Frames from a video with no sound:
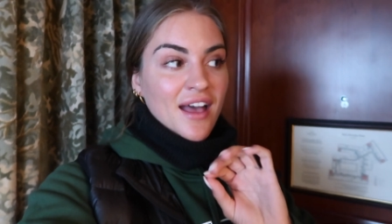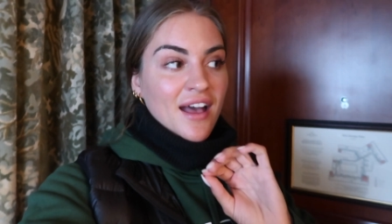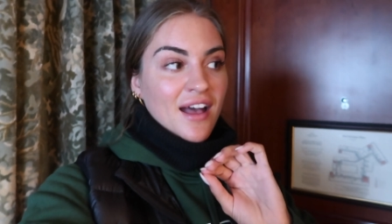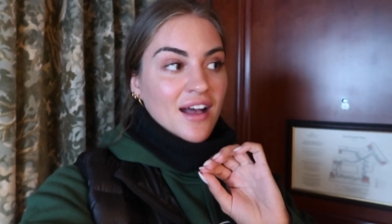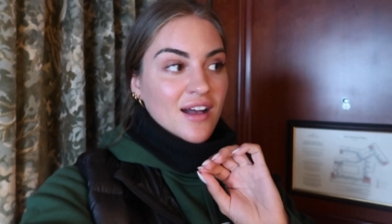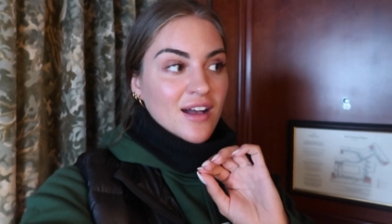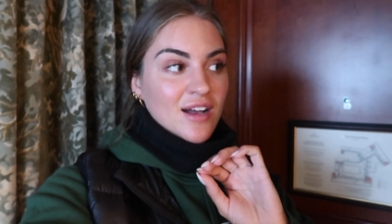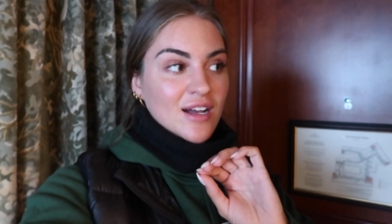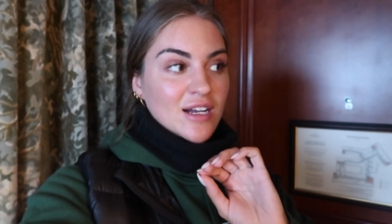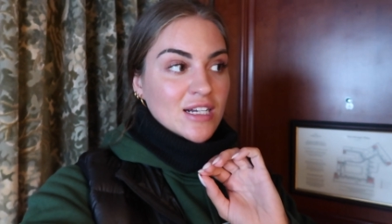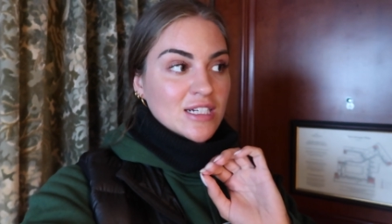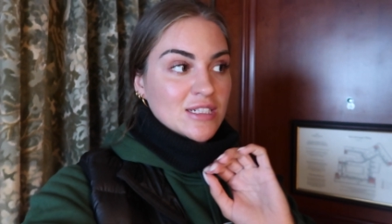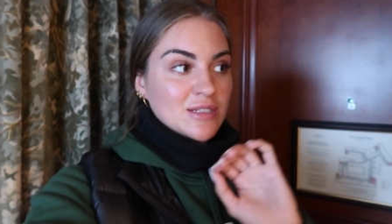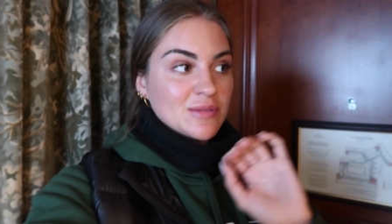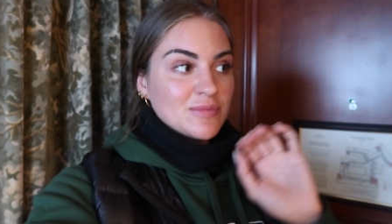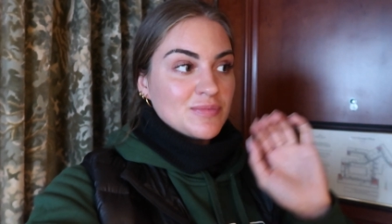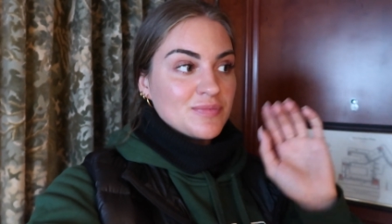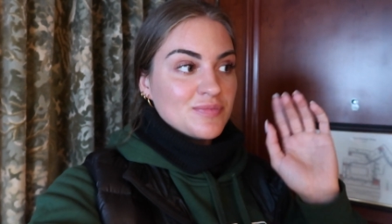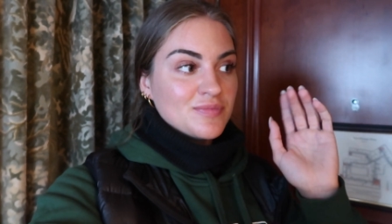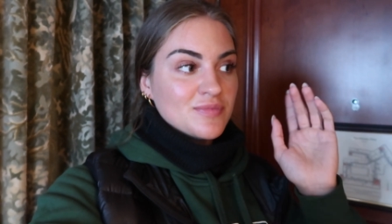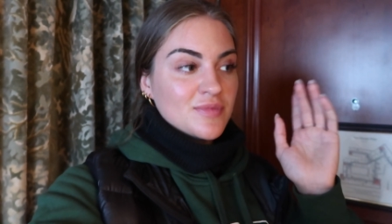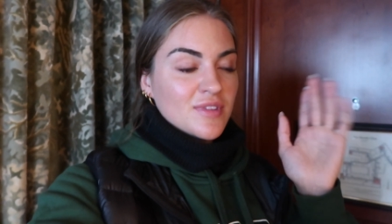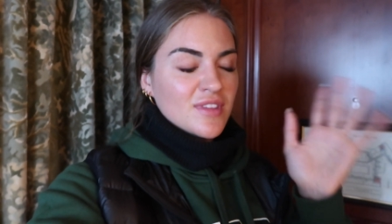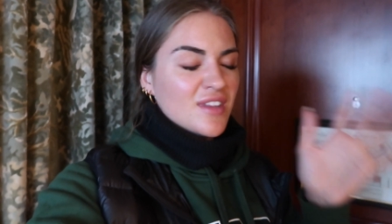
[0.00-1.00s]

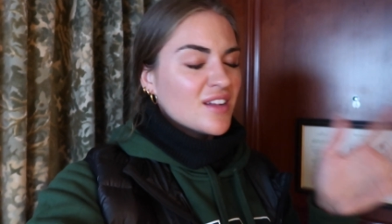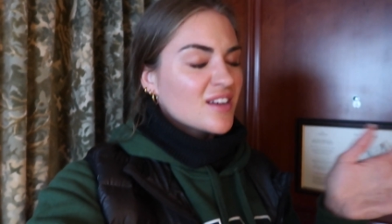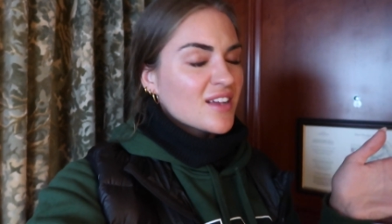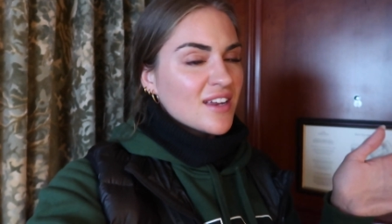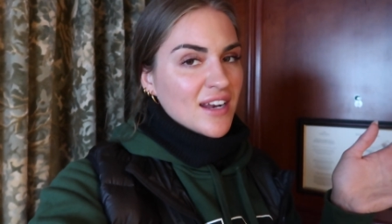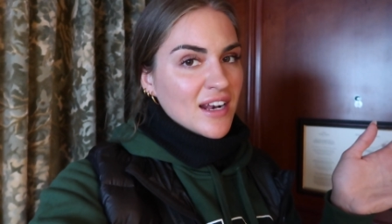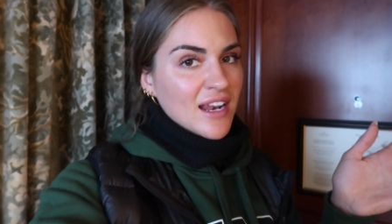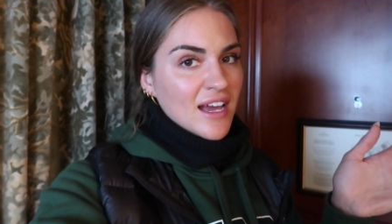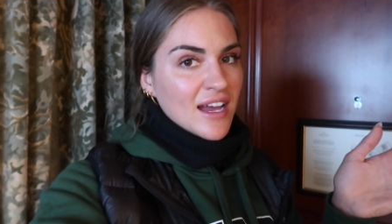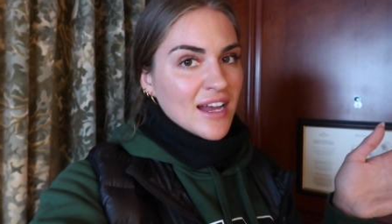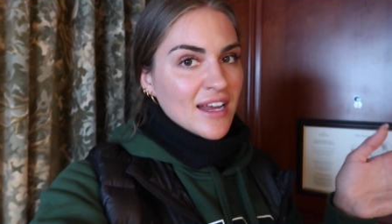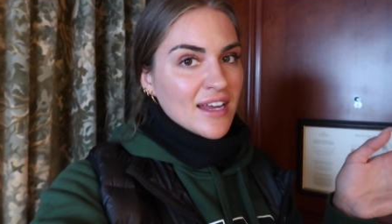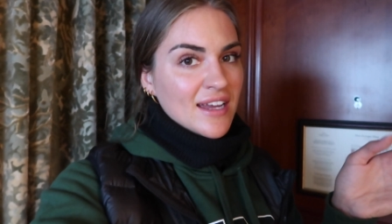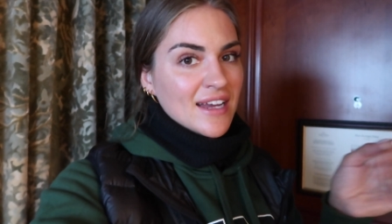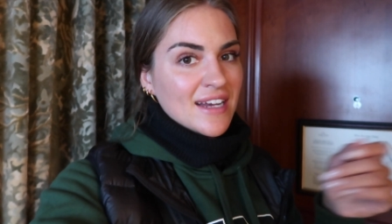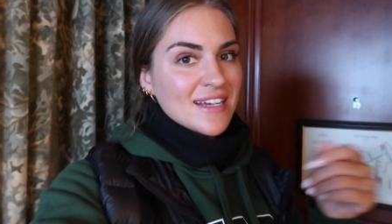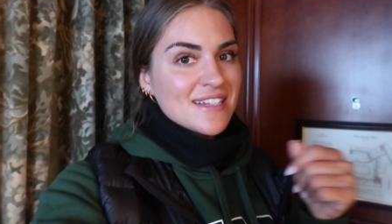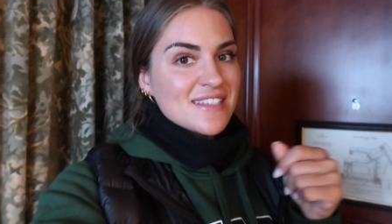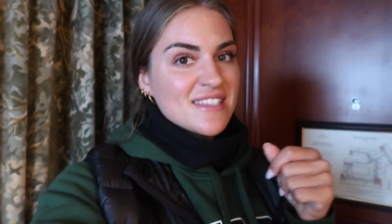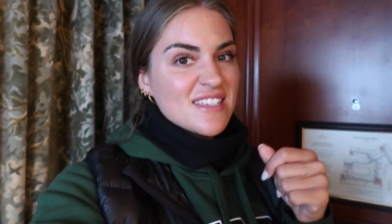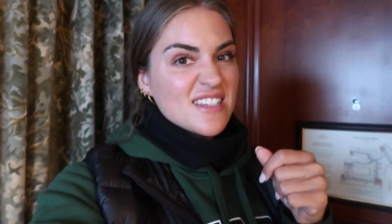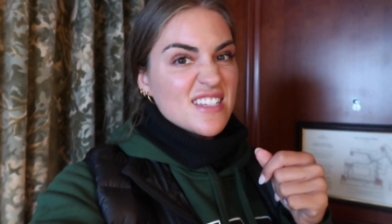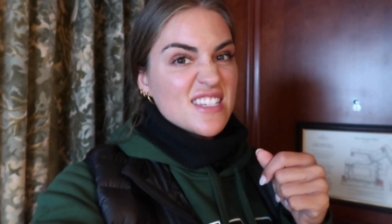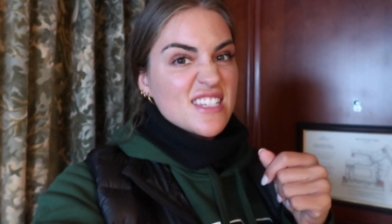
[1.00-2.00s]
Um, not gonna lie, I
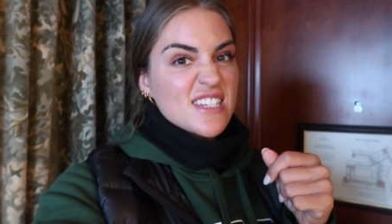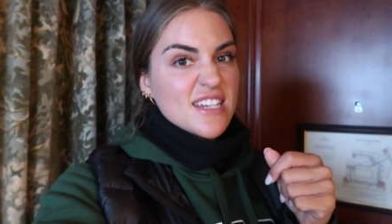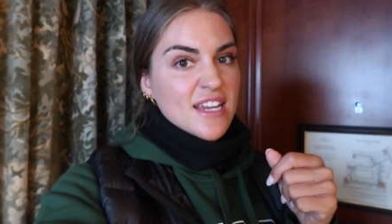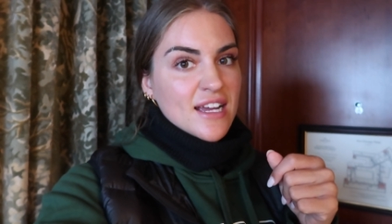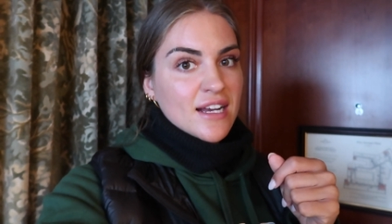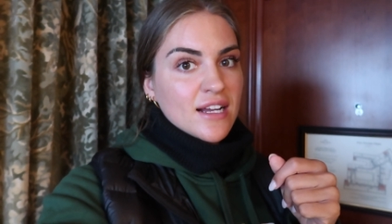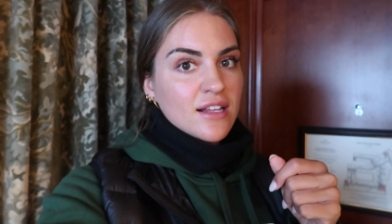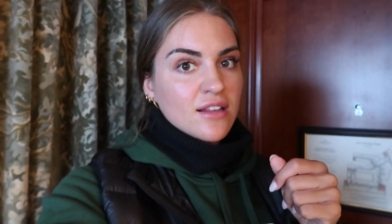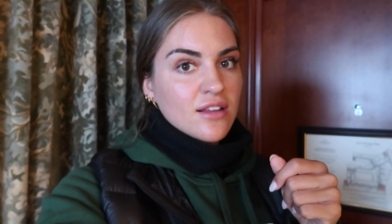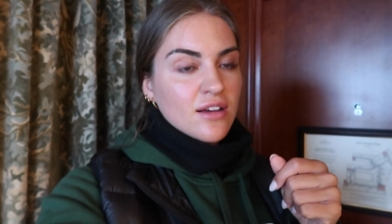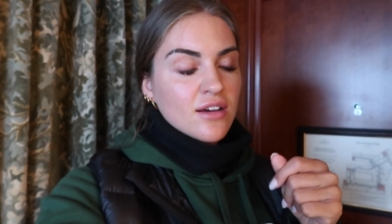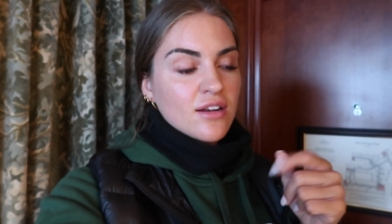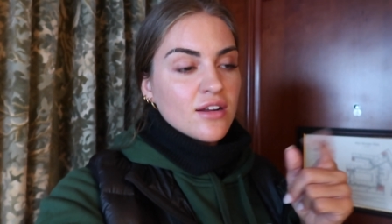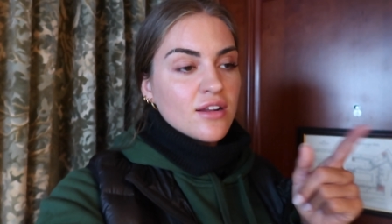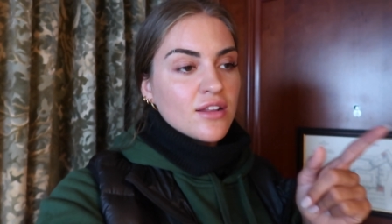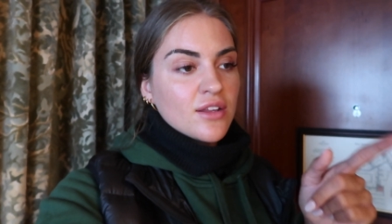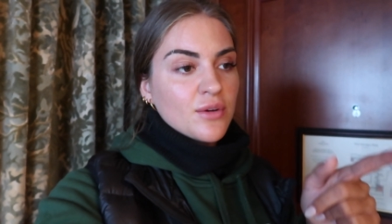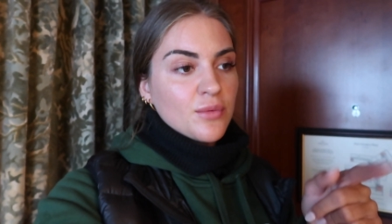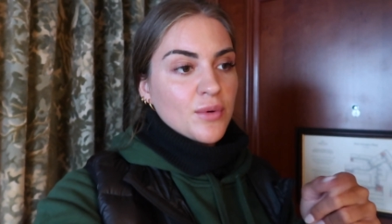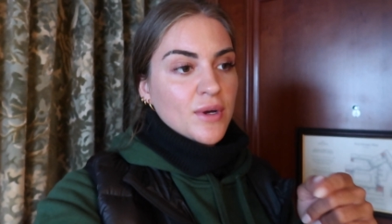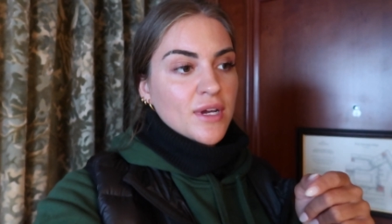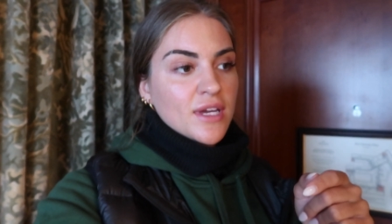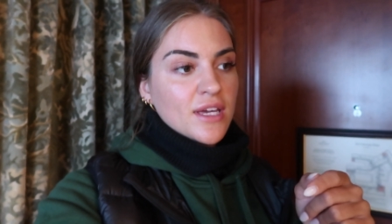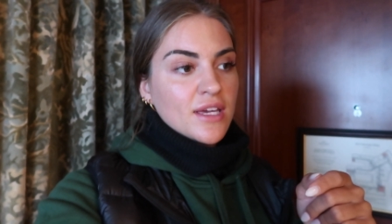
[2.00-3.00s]
did snack a lot on
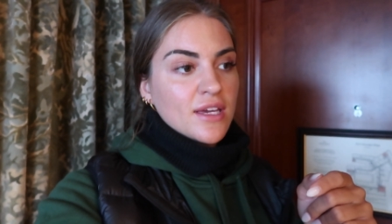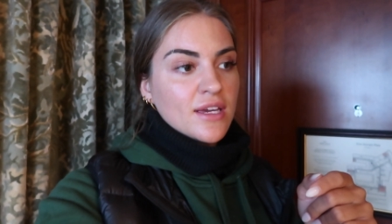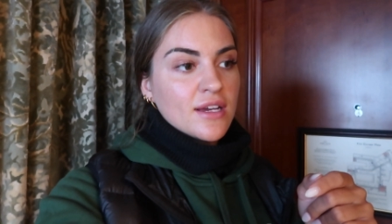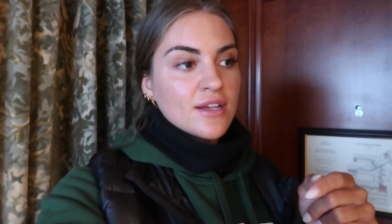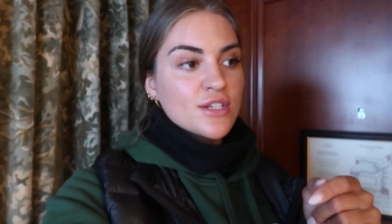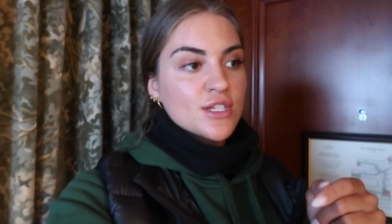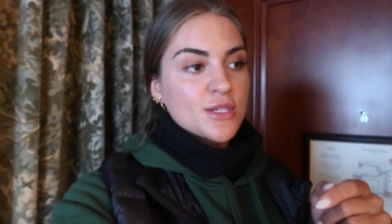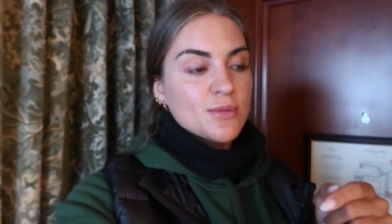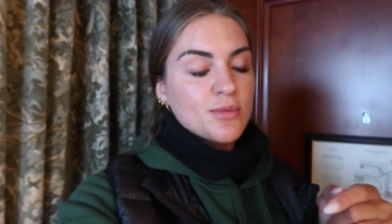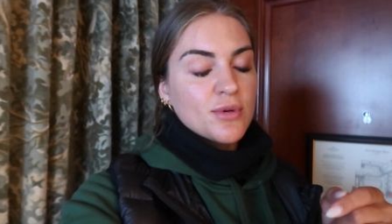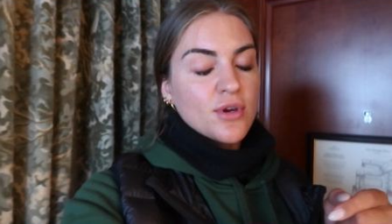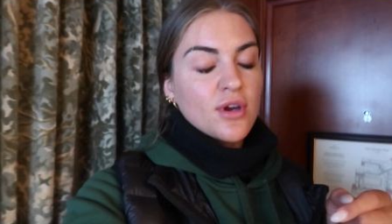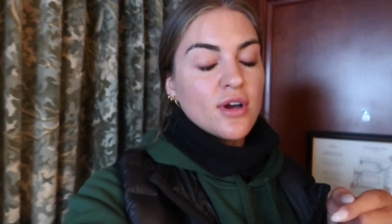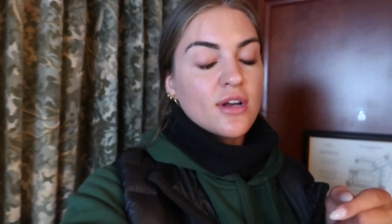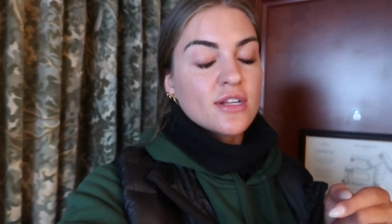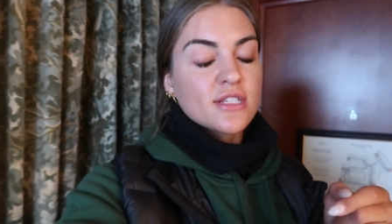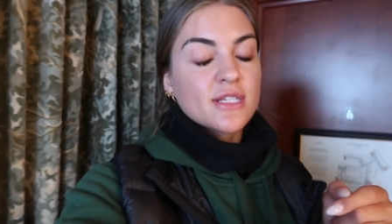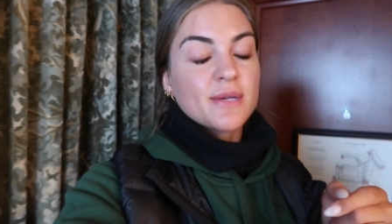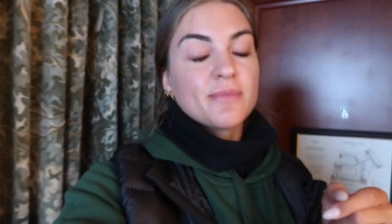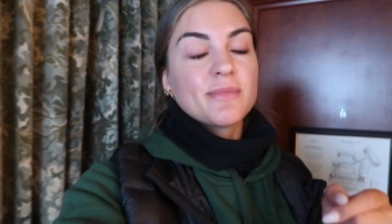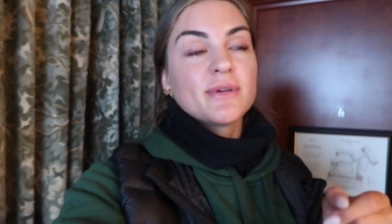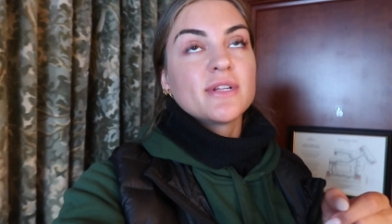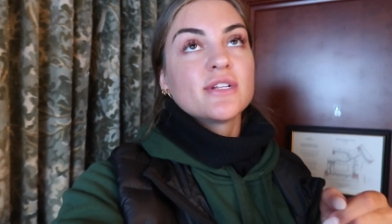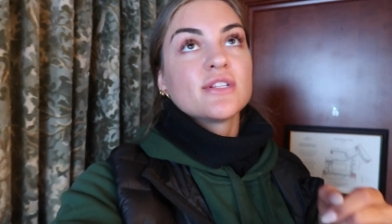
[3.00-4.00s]
the way here just
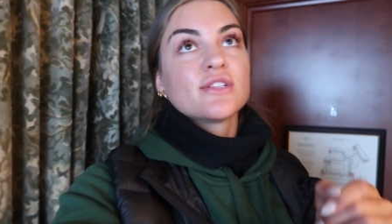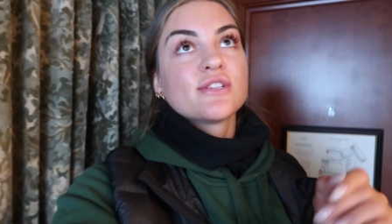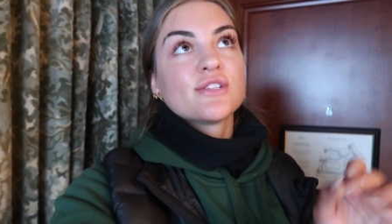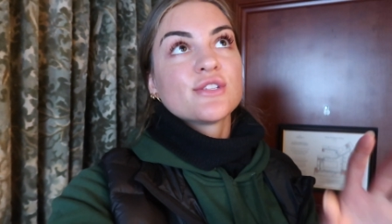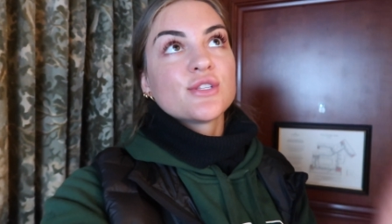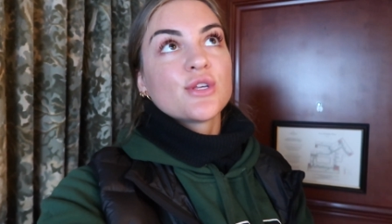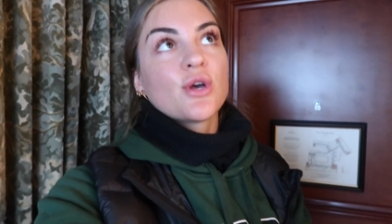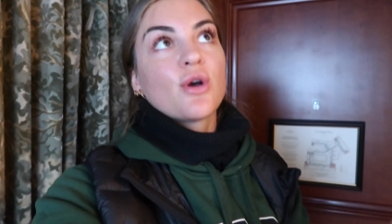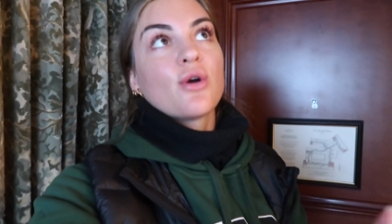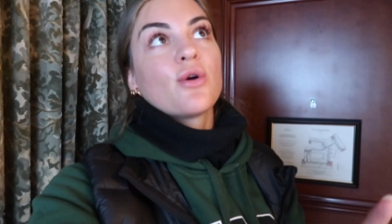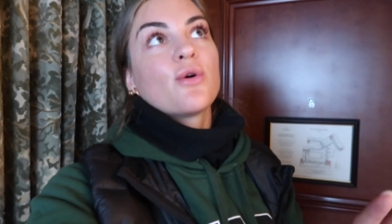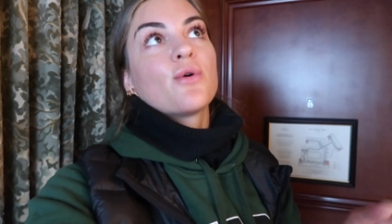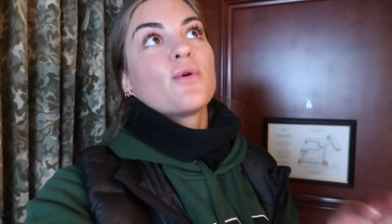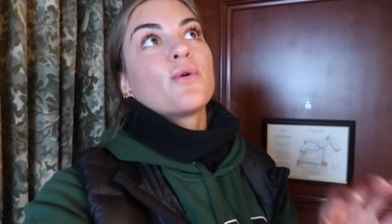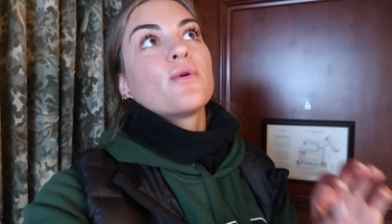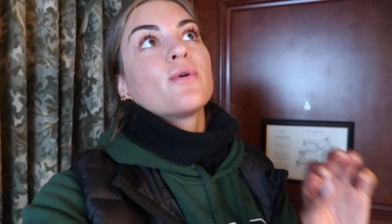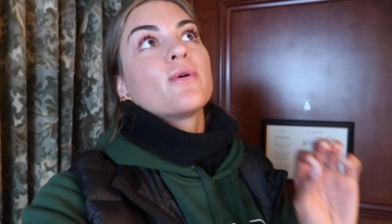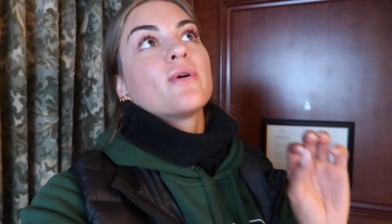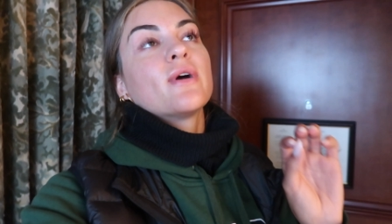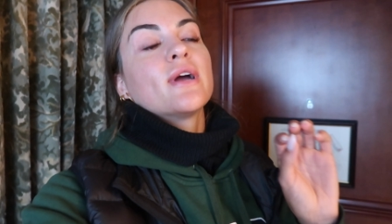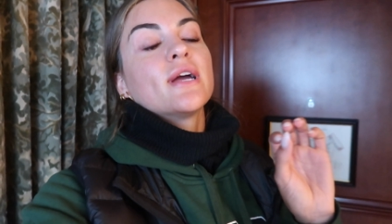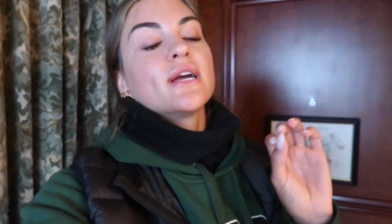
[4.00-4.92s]
because I've been so